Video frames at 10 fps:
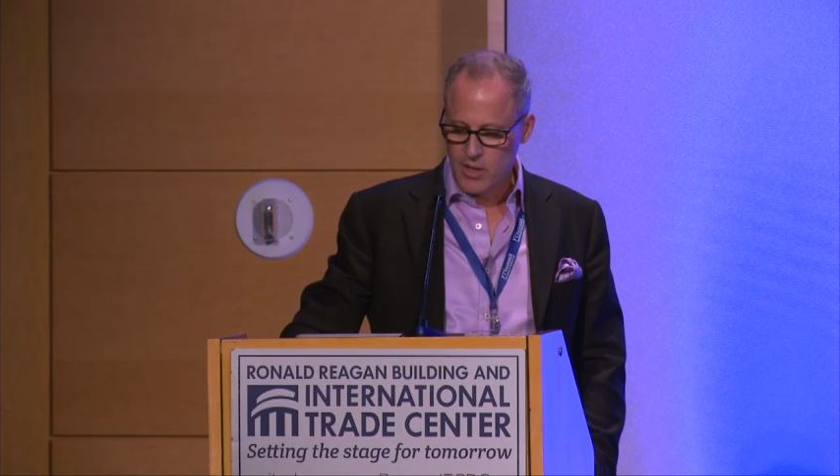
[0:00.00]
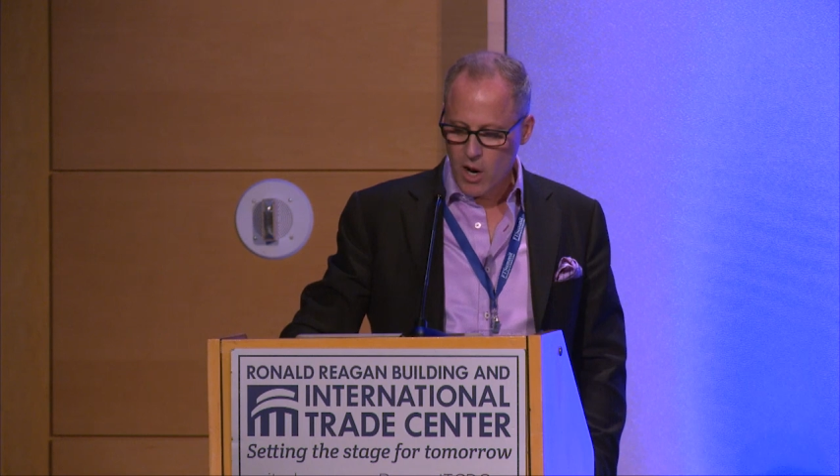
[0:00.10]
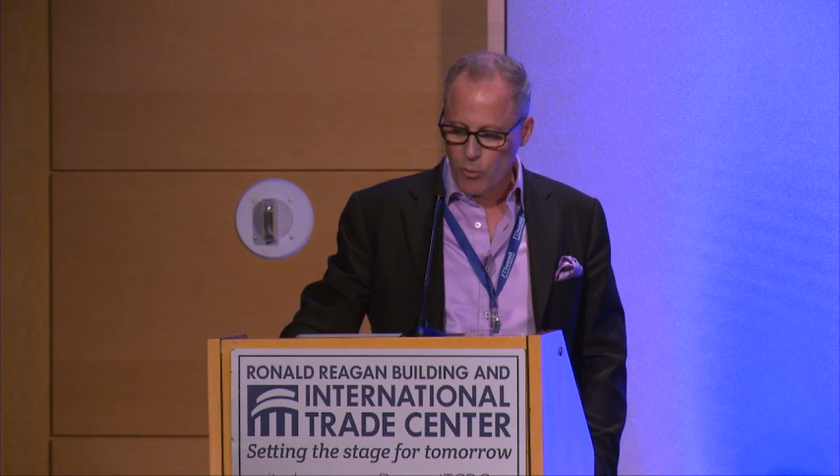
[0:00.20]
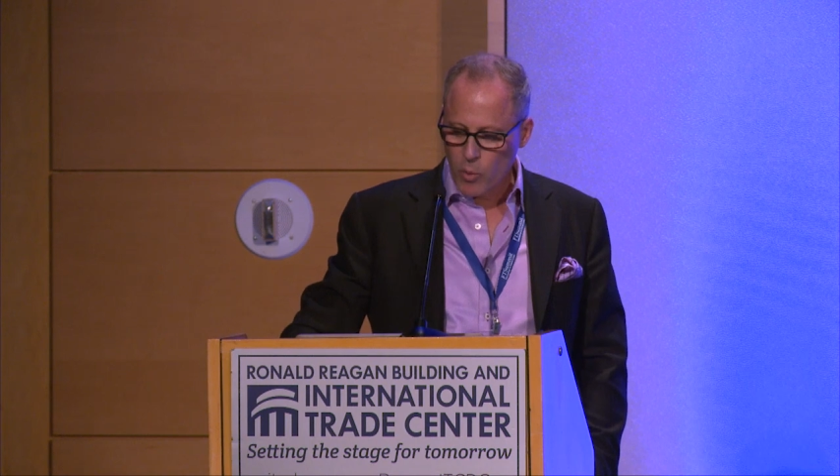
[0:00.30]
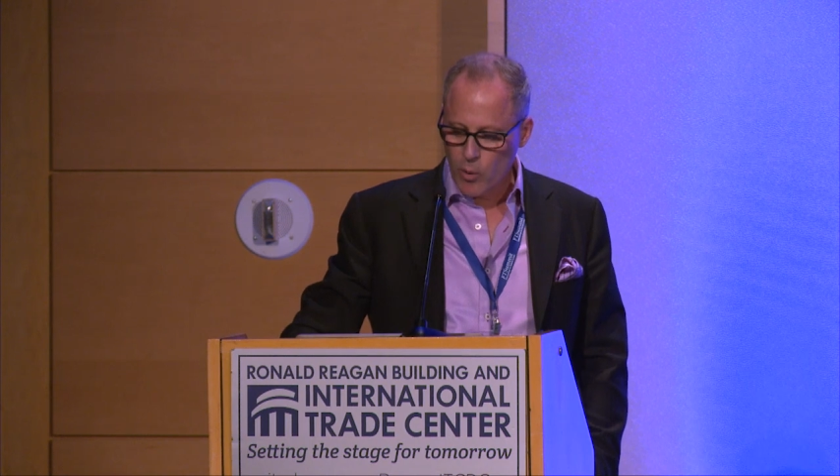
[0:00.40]

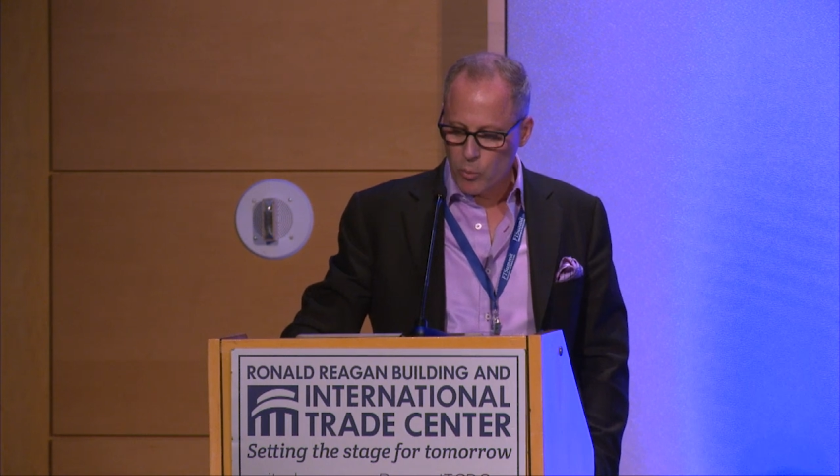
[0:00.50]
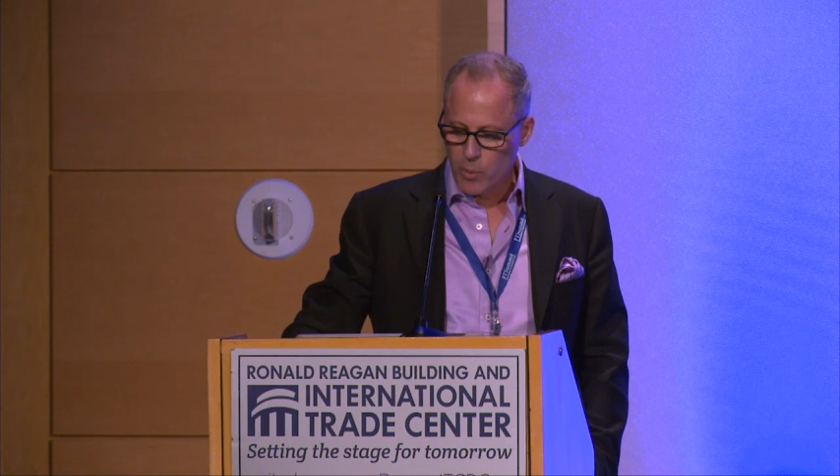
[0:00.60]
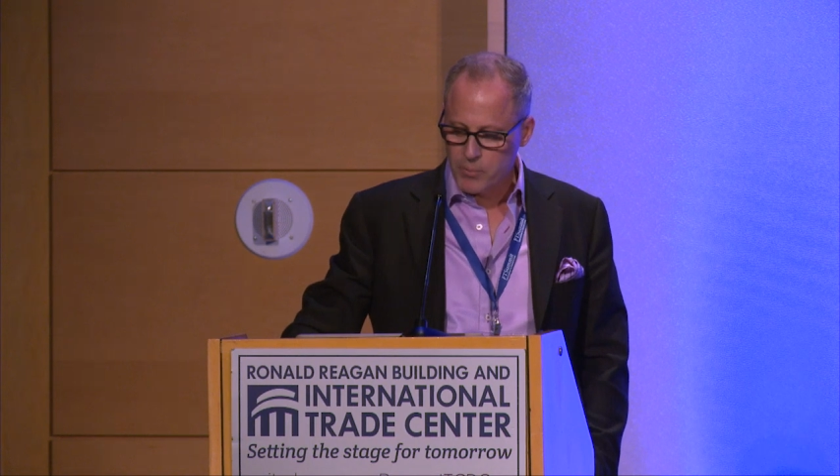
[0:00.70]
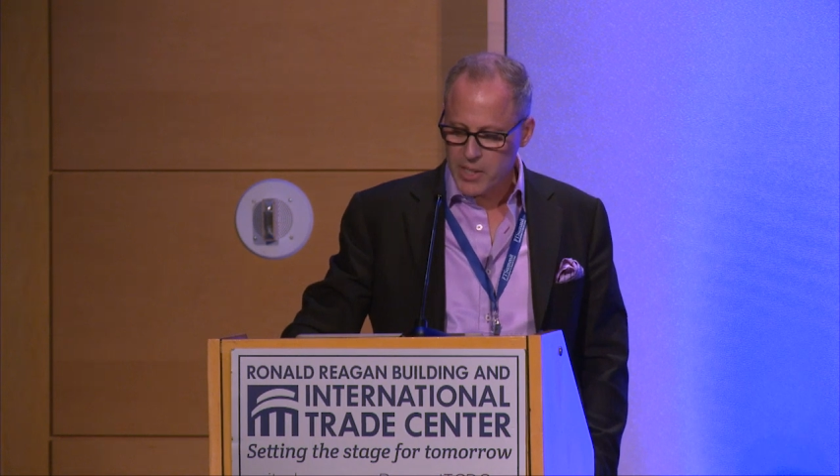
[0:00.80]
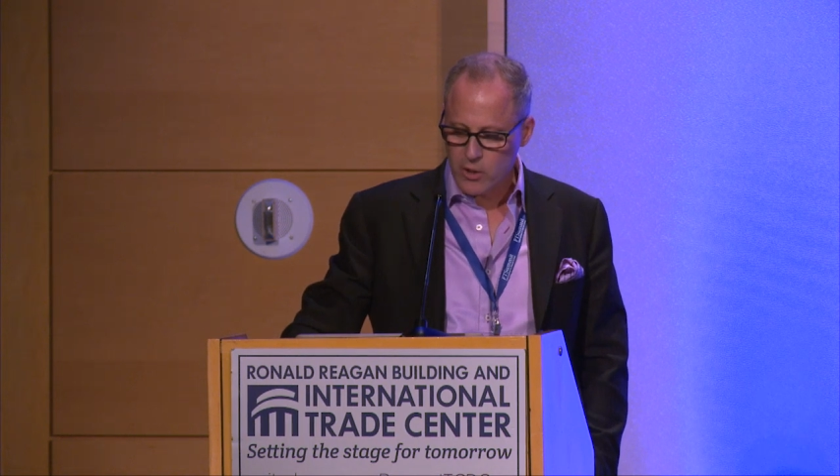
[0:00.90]
of what
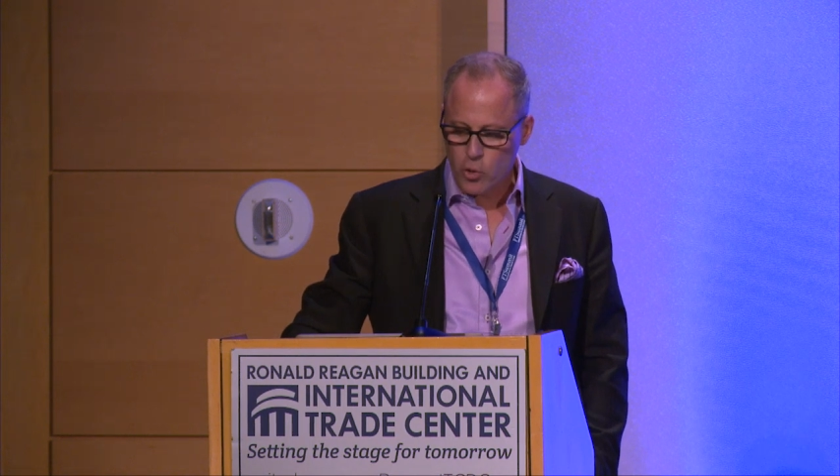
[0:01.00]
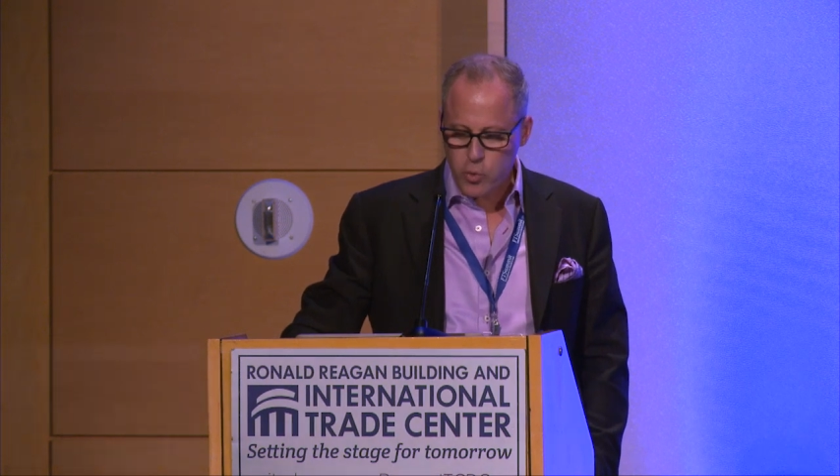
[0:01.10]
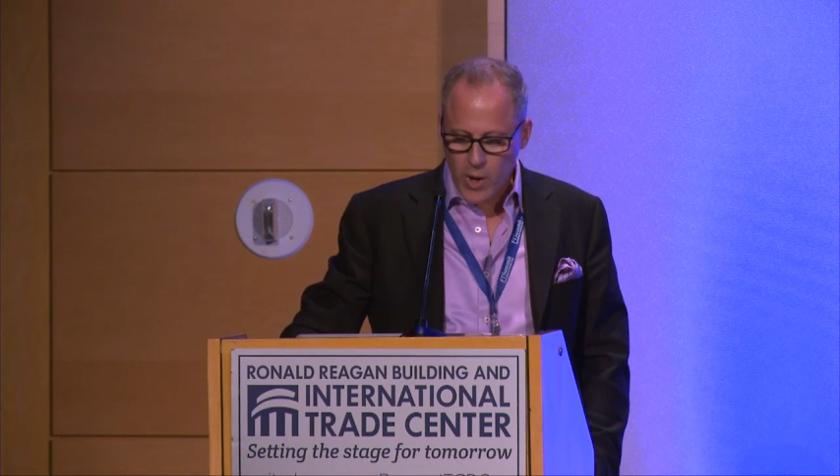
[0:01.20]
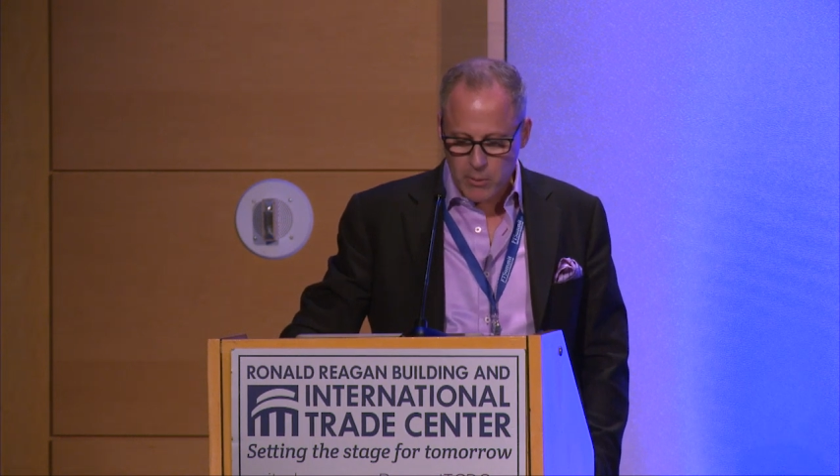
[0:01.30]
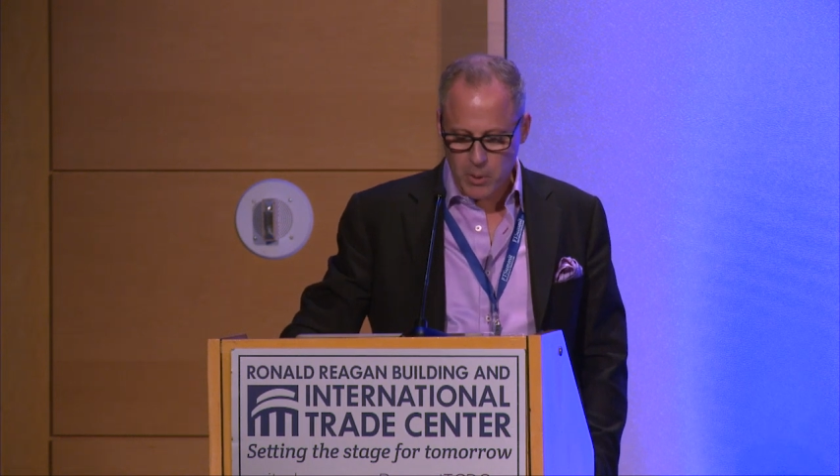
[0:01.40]
will be an
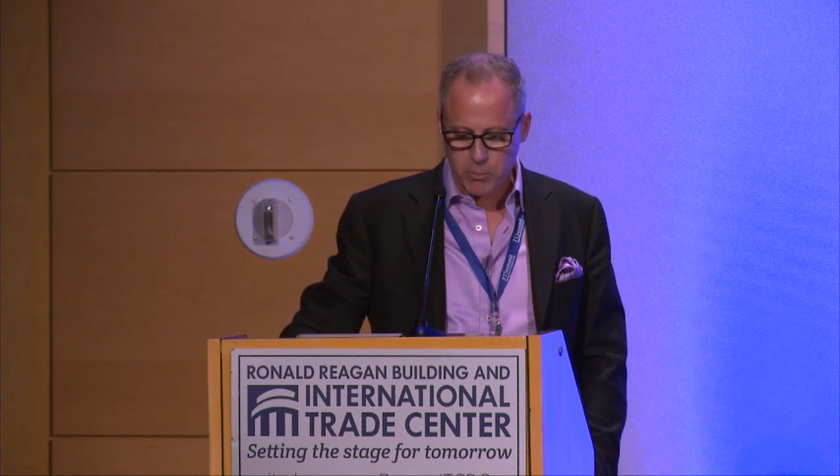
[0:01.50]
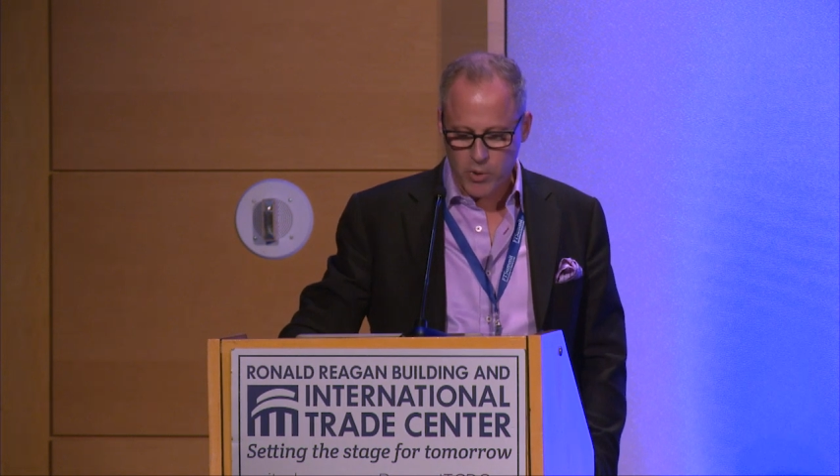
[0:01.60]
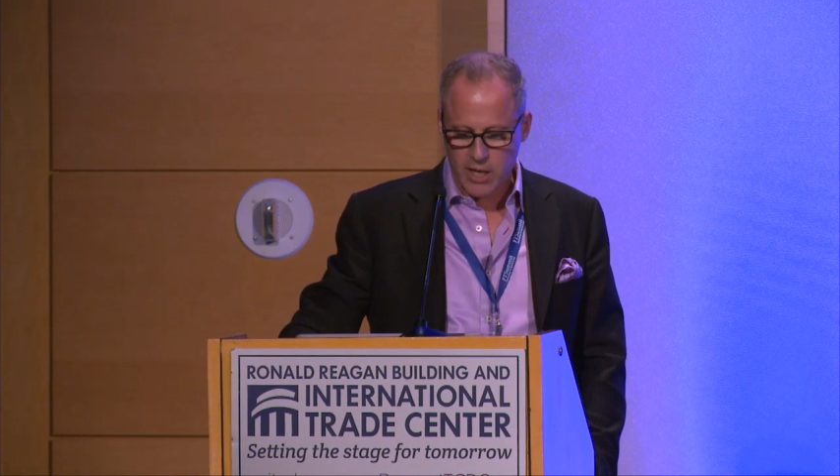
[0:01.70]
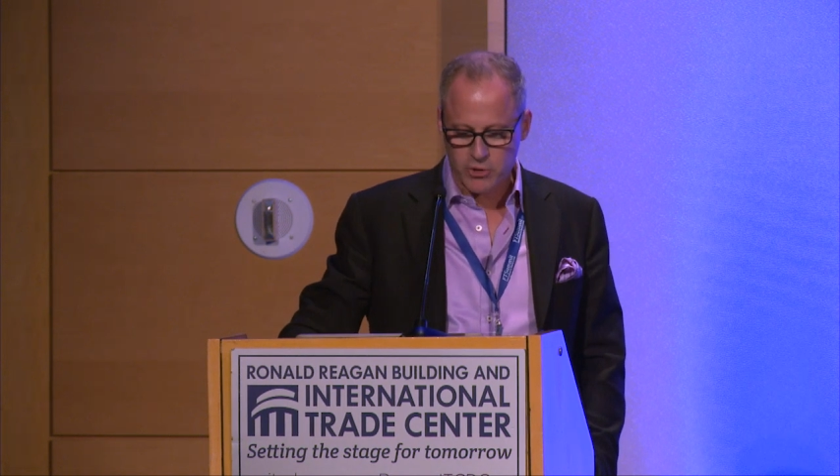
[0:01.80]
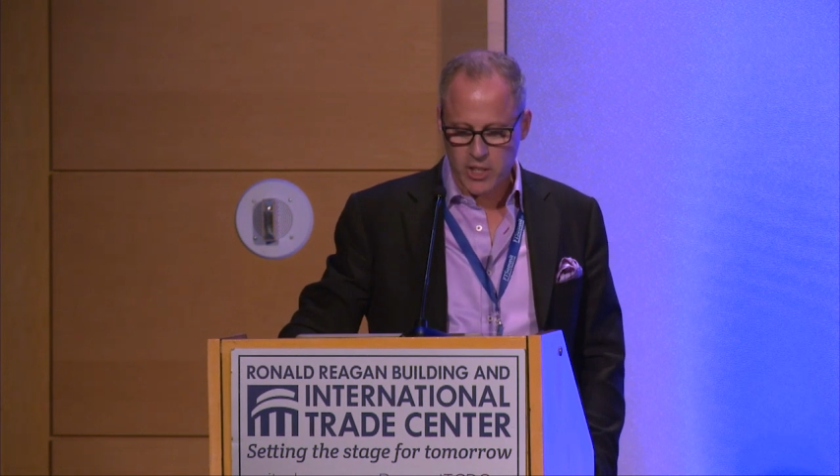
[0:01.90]
incredible
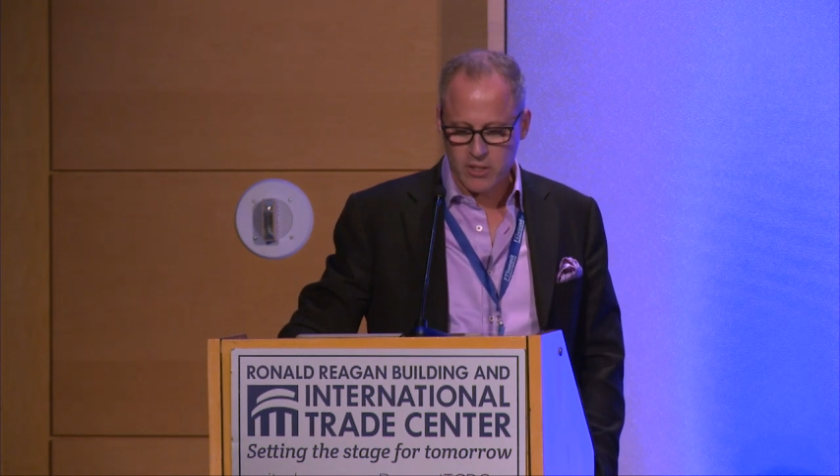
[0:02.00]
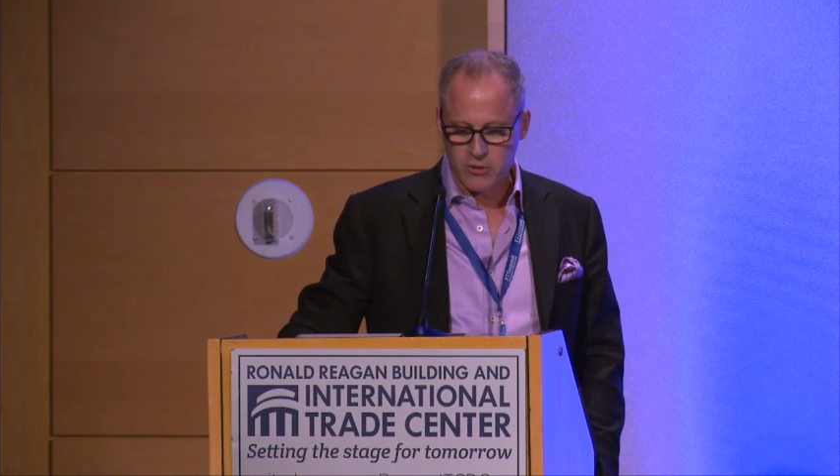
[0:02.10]
project